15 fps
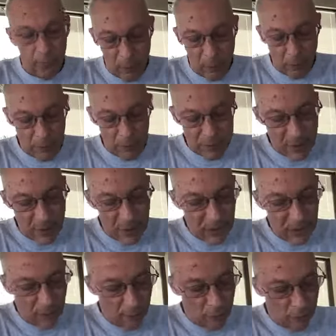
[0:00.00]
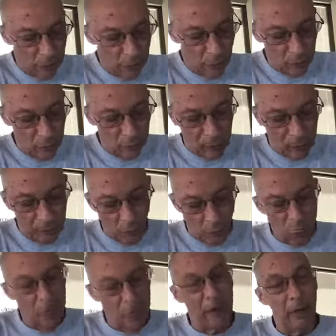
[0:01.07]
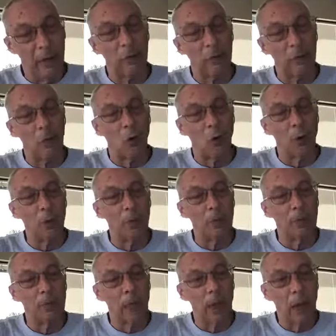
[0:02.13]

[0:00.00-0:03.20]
that are assigned are filled before the meeting starts,